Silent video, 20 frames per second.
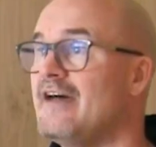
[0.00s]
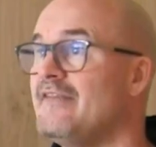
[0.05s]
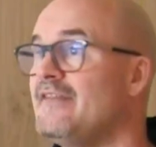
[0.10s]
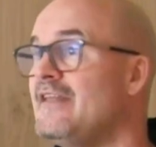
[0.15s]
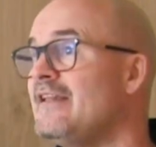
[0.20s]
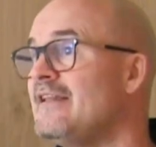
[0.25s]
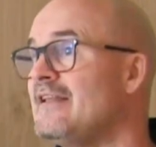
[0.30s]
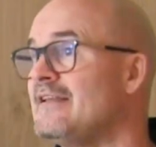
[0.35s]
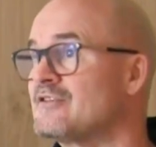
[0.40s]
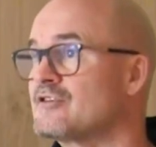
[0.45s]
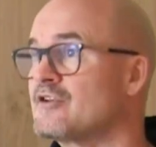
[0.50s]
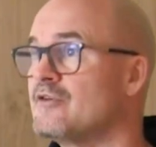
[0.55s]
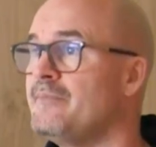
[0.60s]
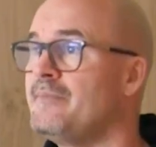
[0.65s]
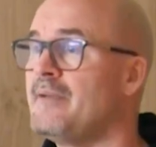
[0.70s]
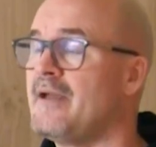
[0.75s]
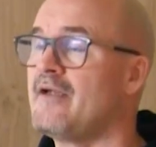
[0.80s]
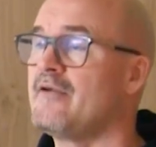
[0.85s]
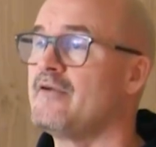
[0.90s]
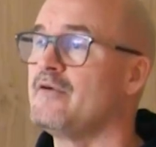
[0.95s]
and then let's
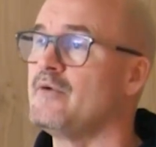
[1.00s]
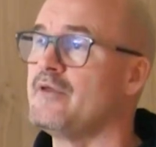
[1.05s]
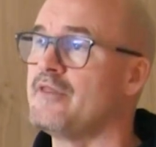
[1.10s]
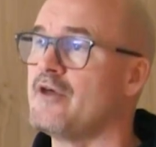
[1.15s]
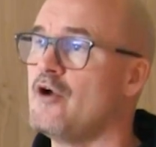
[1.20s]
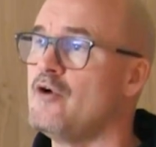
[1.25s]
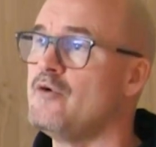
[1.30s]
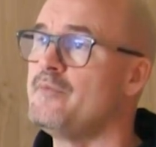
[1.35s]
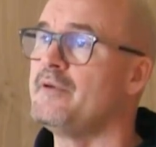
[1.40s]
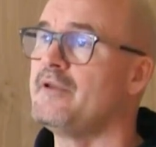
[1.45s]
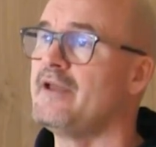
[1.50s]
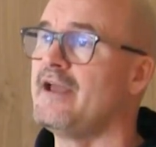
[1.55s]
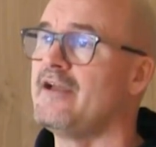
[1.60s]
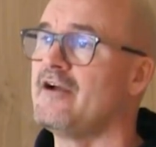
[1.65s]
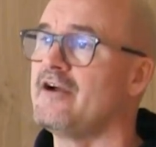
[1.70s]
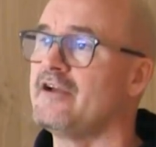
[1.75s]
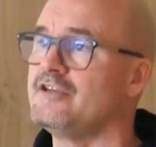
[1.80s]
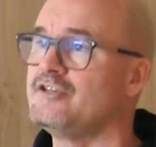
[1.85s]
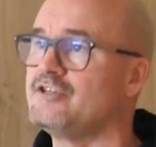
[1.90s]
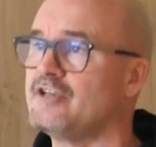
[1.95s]
compare it with
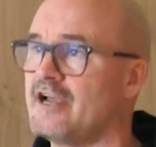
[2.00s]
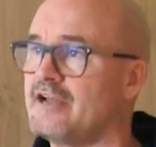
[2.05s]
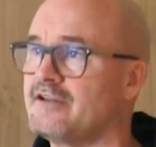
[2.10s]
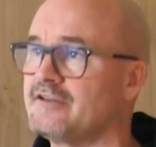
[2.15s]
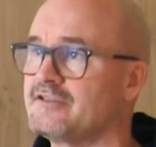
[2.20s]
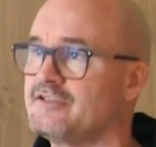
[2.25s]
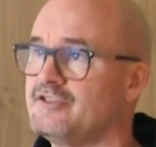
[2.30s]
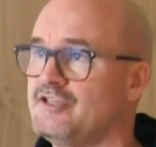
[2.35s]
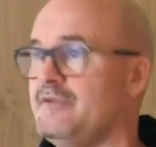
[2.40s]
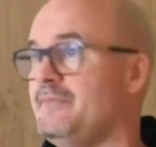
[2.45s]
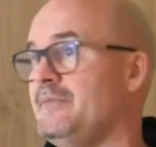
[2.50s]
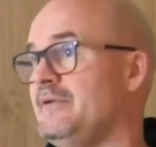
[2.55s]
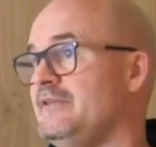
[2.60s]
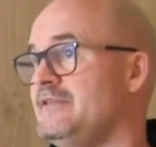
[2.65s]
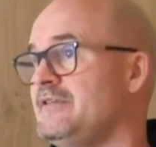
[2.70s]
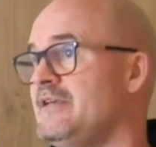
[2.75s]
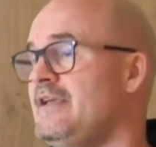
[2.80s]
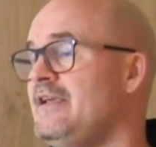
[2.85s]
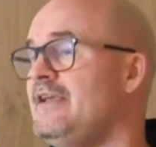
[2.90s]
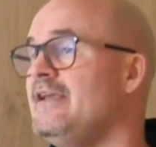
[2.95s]
OpenAI Chat's
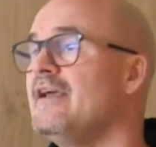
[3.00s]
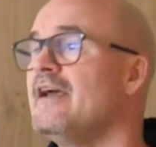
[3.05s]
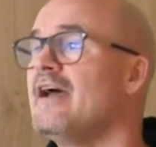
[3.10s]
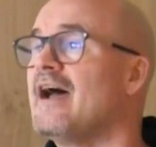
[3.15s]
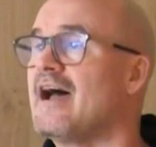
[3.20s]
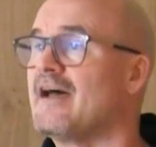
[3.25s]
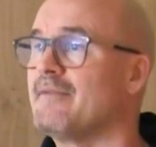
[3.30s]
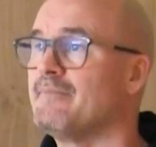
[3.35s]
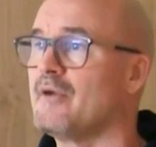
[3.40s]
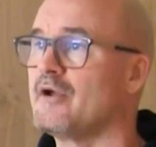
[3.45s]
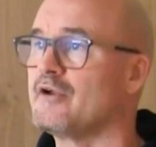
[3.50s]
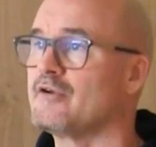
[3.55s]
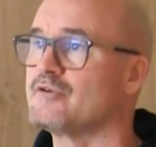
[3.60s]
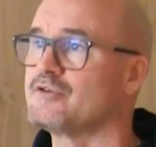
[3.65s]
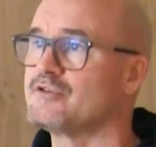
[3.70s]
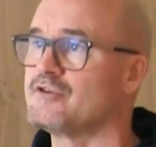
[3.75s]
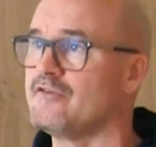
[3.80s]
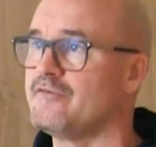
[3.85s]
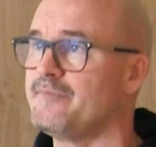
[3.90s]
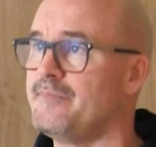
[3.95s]
GPT and
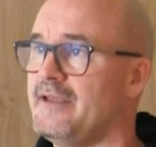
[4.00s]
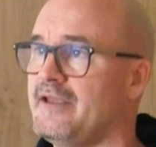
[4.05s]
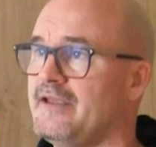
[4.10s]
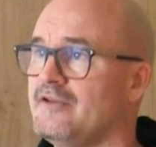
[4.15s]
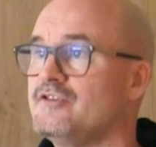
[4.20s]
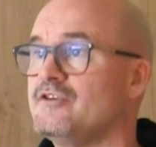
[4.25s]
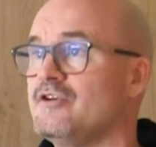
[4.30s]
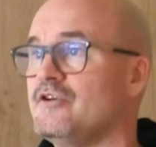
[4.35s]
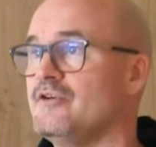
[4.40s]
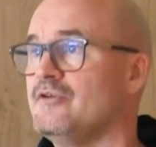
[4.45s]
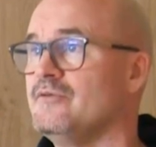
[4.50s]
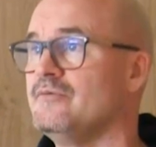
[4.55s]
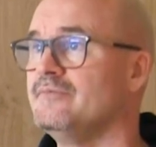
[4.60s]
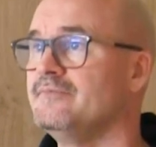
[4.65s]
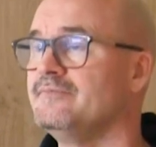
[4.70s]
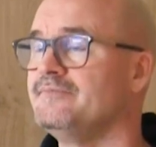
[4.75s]
Microsoft Bing 2.